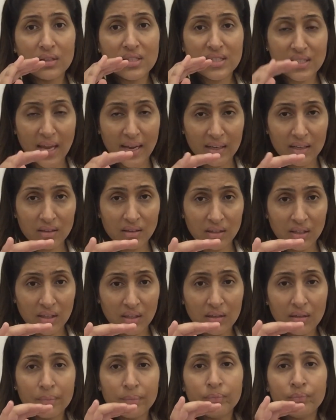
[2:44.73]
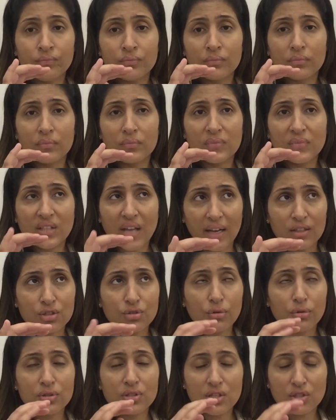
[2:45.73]
Secondly,
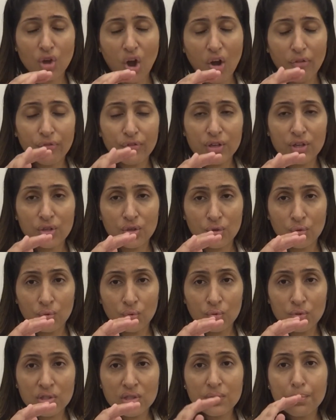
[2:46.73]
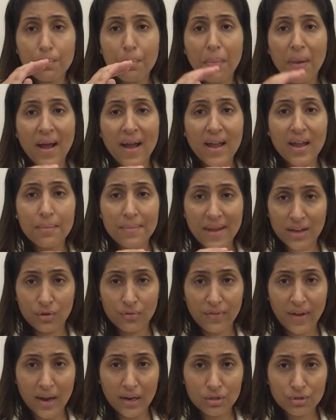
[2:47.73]
dextrose is often used by
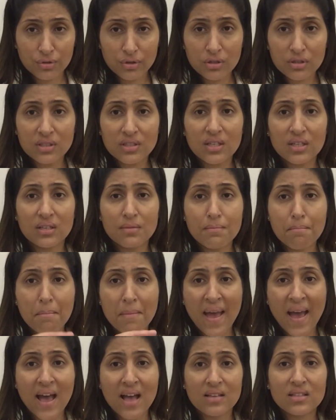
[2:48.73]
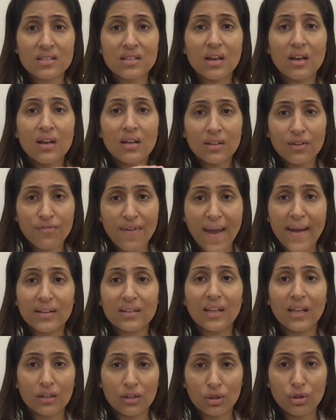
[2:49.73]
manufacturers to mask the
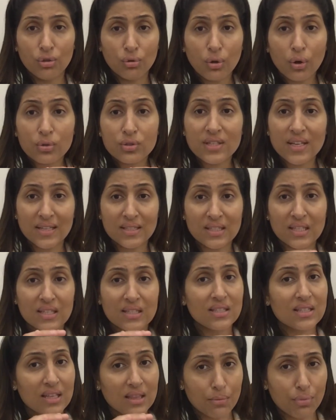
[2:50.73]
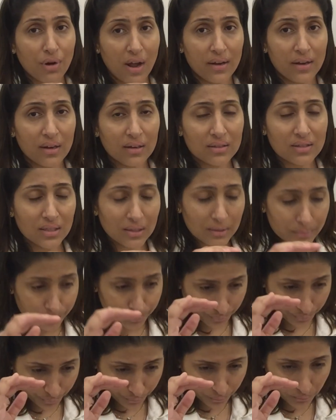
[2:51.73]
fact that glucose exists in the product.
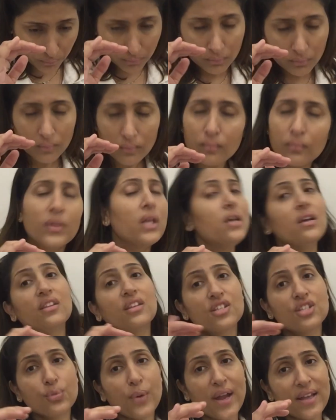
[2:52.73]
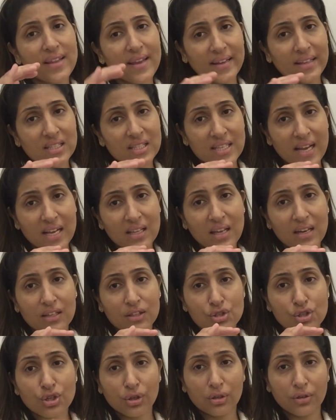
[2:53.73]
This way they can say that
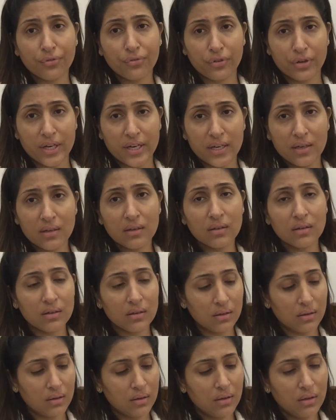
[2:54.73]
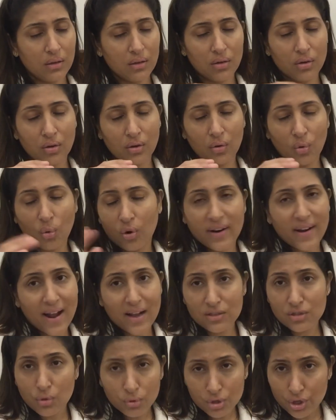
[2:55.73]
it's sugar free or it
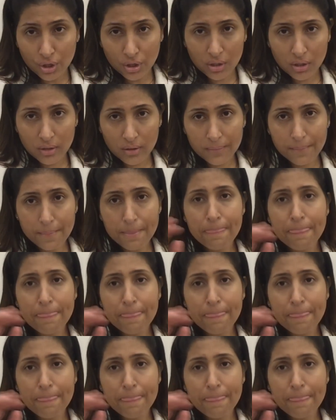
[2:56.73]
has no sugar.